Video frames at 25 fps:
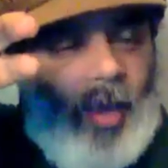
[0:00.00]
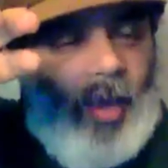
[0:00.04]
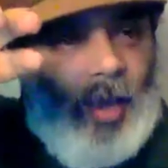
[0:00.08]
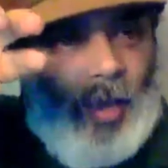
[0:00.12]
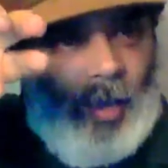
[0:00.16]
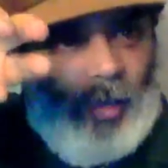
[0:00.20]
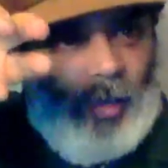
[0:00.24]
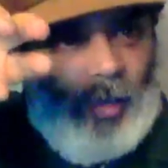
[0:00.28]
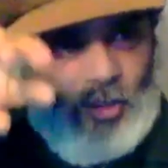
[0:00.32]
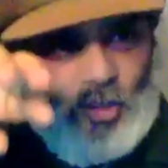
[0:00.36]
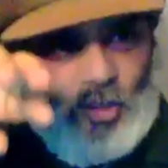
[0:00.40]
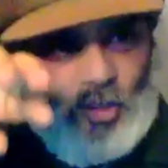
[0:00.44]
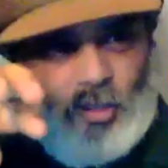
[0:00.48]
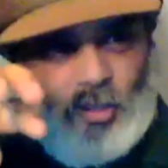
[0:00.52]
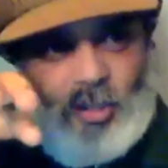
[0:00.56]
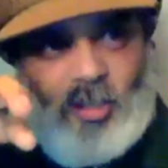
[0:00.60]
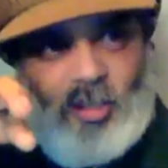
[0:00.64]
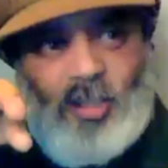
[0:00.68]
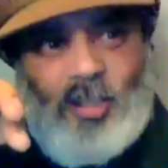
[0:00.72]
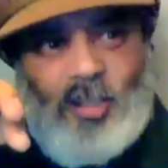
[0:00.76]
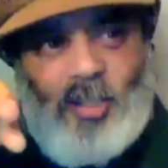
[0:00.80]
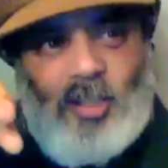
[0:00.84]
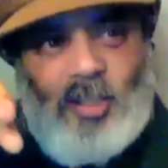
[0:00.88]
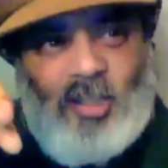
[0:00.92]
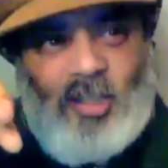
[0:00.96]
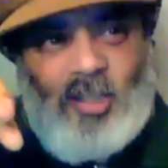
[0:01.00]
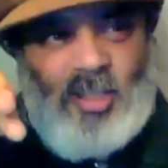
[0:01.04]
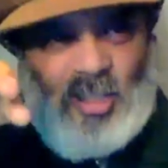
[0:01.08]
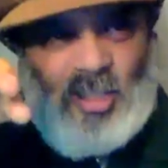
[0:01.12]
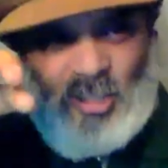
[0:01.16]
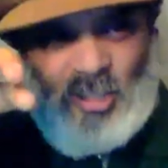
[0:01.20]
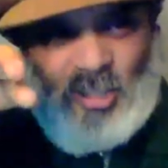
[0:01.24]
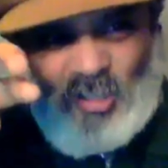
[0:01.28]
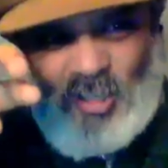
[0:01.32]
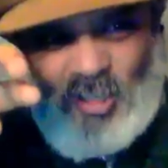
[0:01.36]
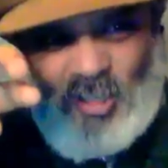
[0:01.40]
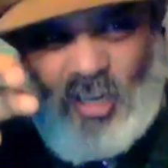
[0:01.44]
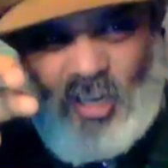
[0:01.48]
actually this
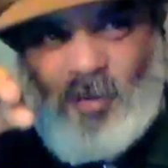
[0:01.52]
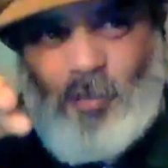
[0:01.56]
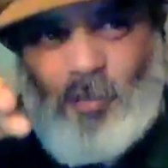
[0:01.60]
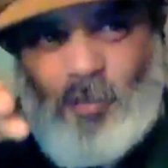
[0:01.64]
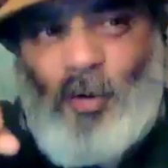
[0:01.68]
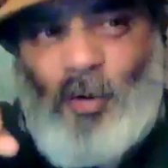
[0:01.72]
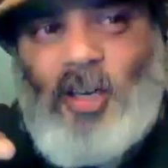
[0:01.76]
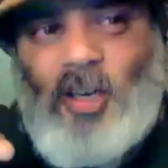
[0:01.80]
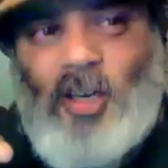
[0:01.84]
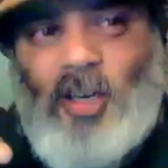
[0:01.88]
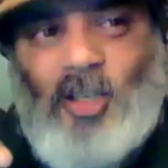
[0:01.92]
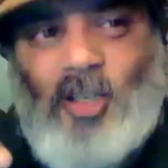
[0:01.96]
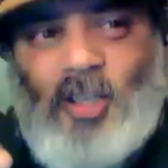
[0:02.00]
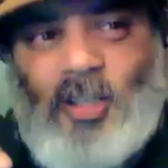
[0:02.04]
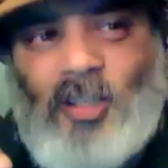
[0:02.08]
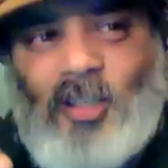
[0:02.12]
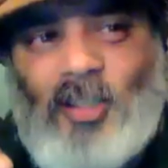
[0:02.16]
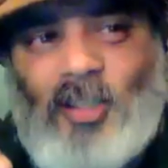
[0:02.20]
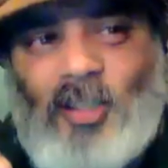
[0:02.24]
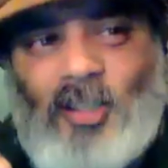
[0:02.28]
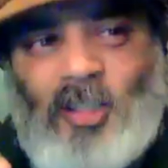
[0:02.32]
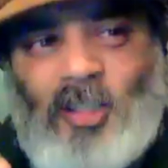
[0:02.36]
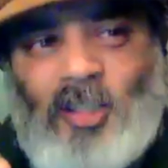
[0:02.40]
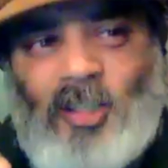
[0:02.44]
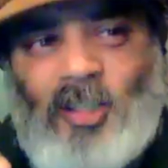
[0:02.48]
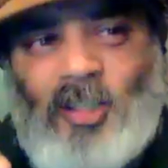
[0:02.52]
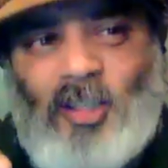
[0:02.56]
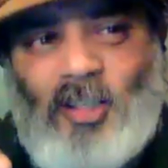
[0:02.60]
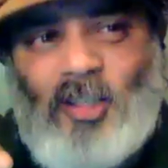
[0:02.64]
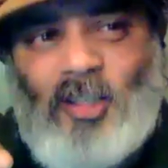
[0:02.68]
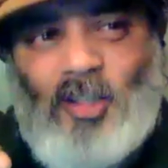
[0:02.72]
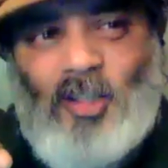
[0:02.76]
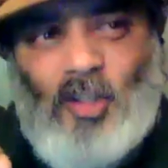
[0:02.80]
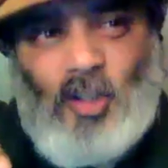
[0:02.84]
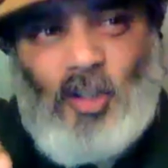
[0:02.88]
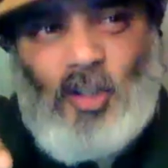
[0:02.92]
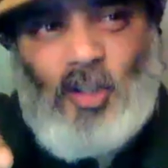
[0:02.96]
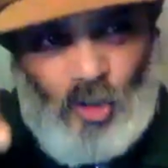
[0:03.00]
celebration
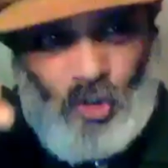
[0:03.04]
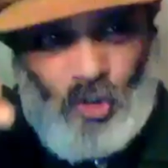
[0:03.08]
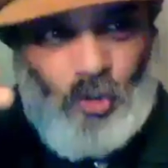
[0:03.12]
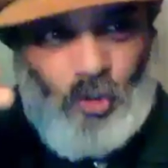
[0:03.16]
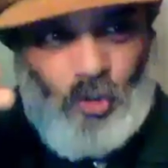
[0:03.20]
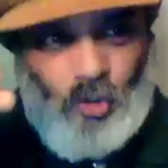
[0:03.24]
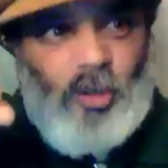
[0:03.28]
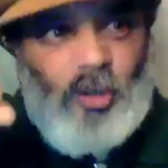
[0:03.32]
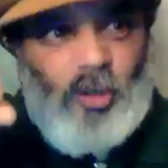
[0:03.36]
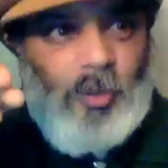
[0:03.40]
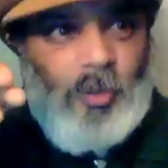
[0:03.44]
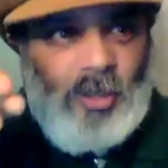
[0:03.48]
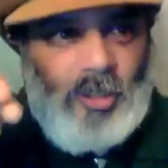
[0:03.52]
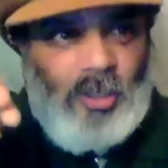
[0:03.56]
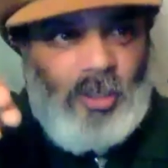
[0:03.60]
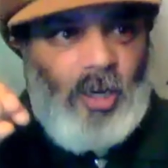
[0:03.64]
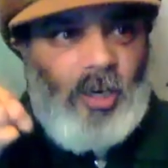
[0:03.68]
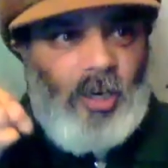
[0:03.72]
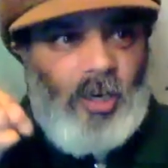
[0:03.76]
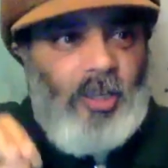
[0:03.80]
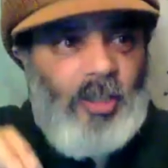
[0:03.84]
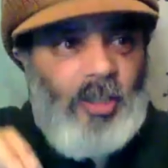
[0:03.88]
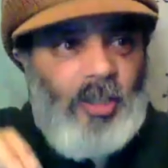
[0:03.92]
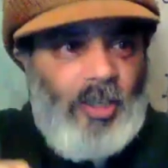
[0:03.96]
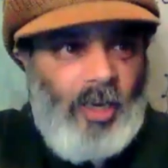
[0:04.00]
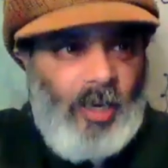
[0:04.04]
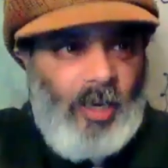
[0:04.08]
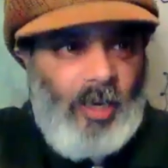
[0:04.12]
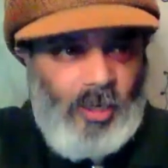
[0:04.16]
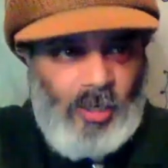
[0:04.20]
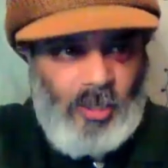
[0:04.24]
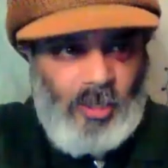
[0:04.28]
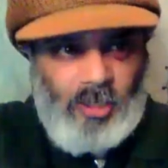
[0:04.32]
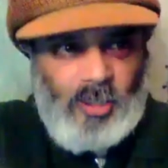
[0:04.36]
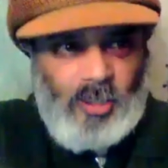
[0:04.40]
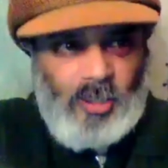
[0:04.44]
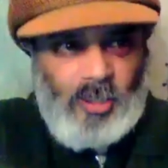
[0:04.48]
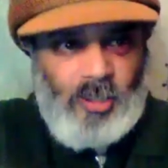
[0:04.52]
shouldn't be done at the
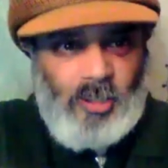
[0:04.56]
end.